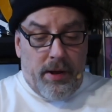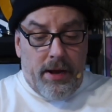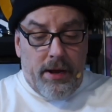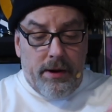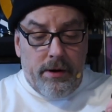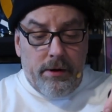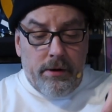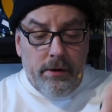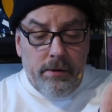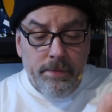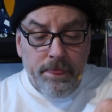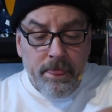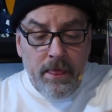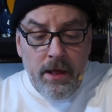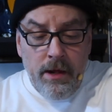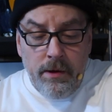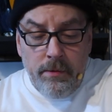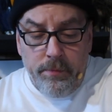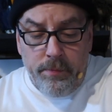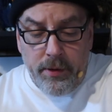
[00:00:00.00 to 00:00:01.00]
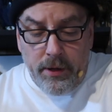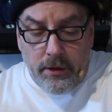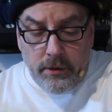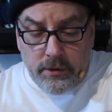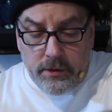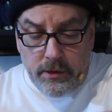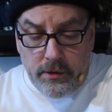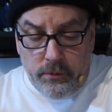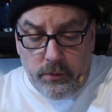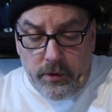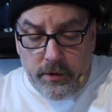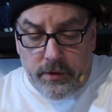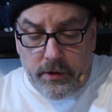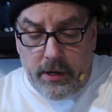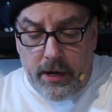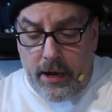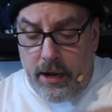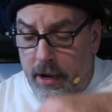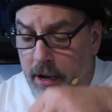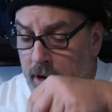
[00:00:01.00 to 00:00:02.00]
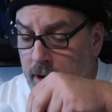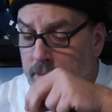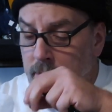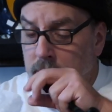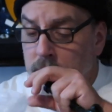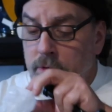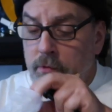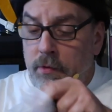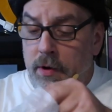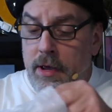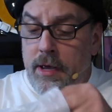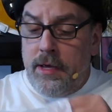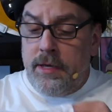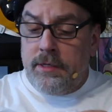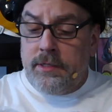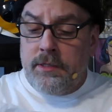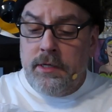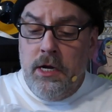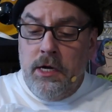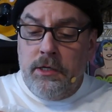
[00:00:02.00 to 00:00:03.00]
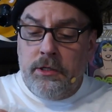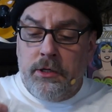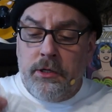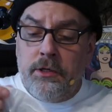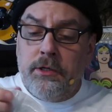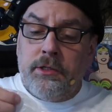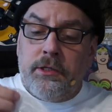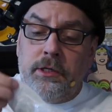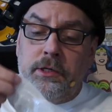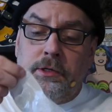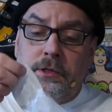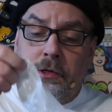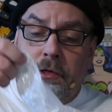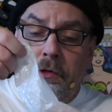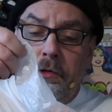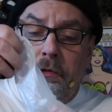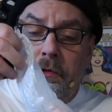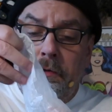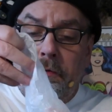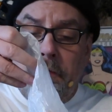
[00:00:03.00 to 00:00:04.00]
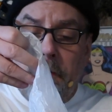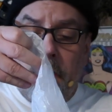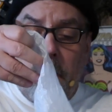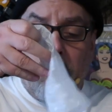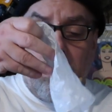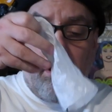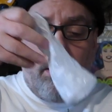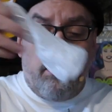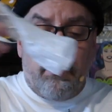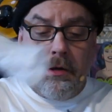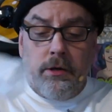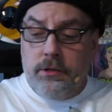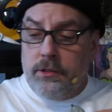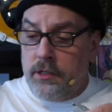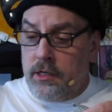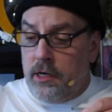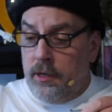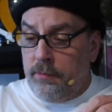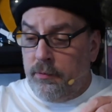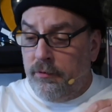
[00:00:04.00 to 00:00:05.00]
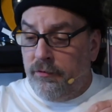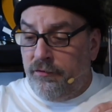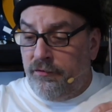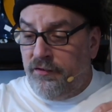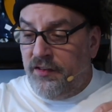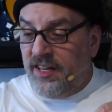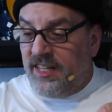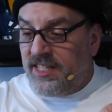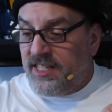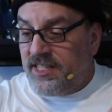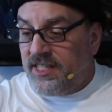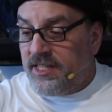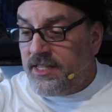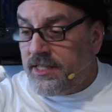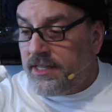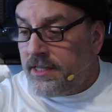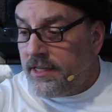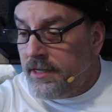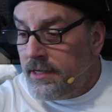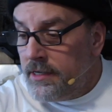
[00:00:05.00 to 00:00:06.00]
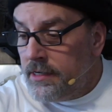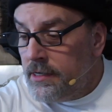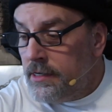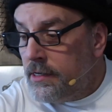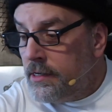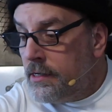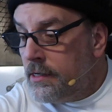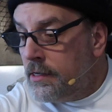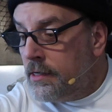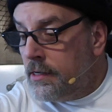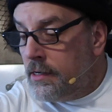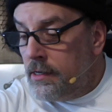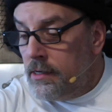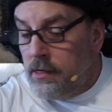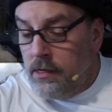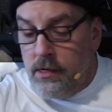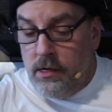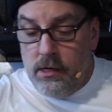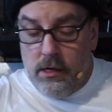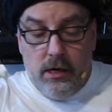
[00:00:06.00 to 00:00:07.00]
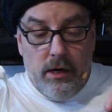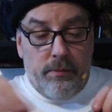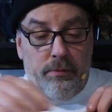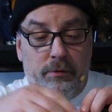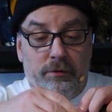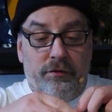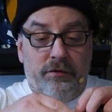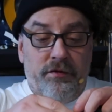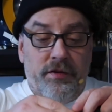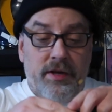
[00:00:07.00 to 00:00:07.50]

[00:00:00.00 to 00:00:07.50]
Banner, belted with gamma rays, turns into the Hulk. Here's a couple fists. Two